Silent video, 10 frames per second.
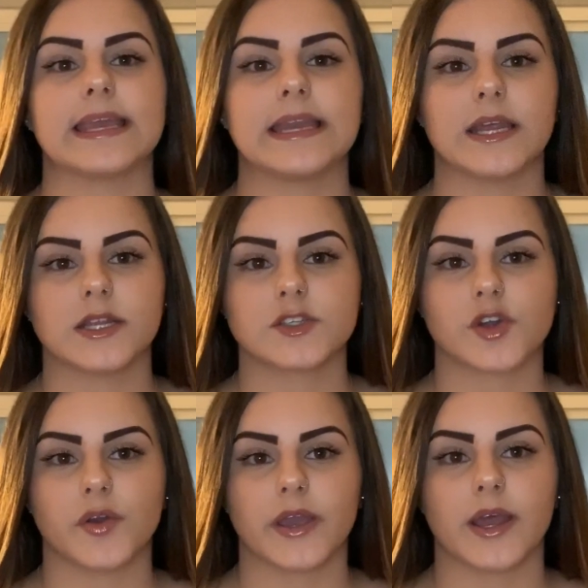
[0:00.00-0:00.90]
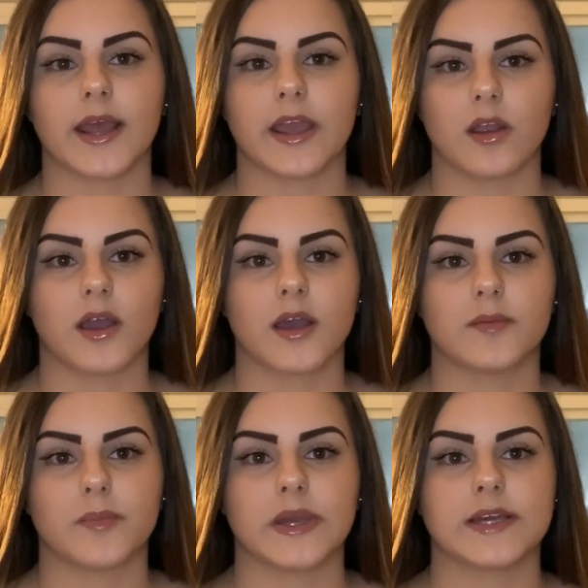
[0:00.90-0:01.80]
he needed to go get a
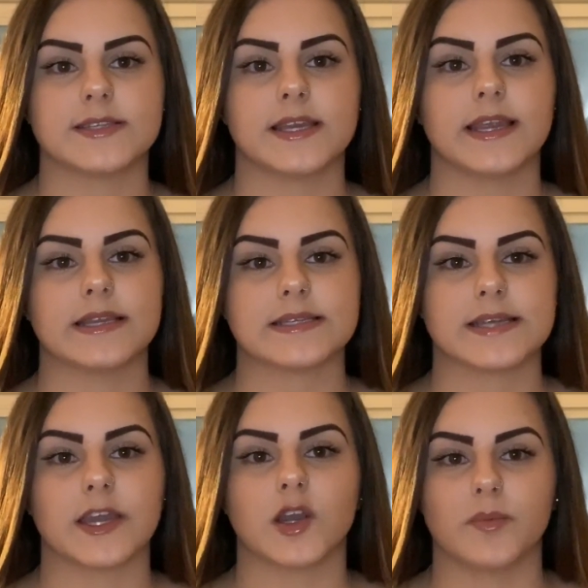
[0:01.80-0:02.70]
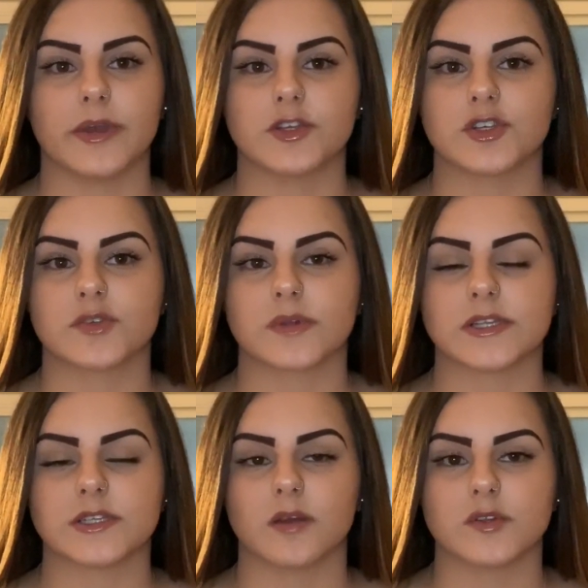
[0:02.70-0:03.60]
haircut because he needed to take good pictures when
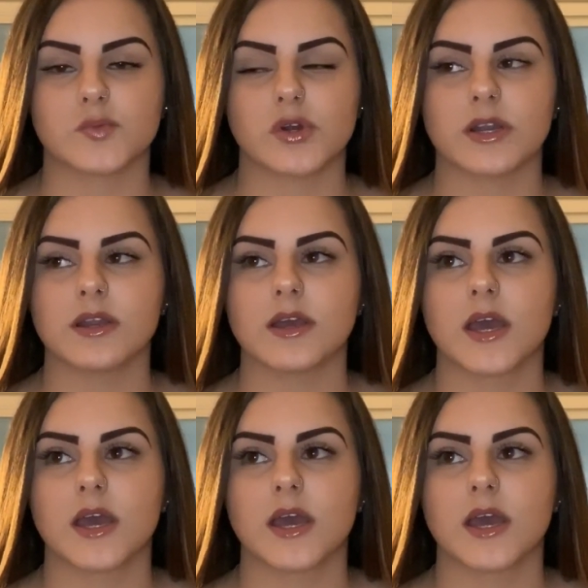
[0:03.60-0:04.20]
his son was born,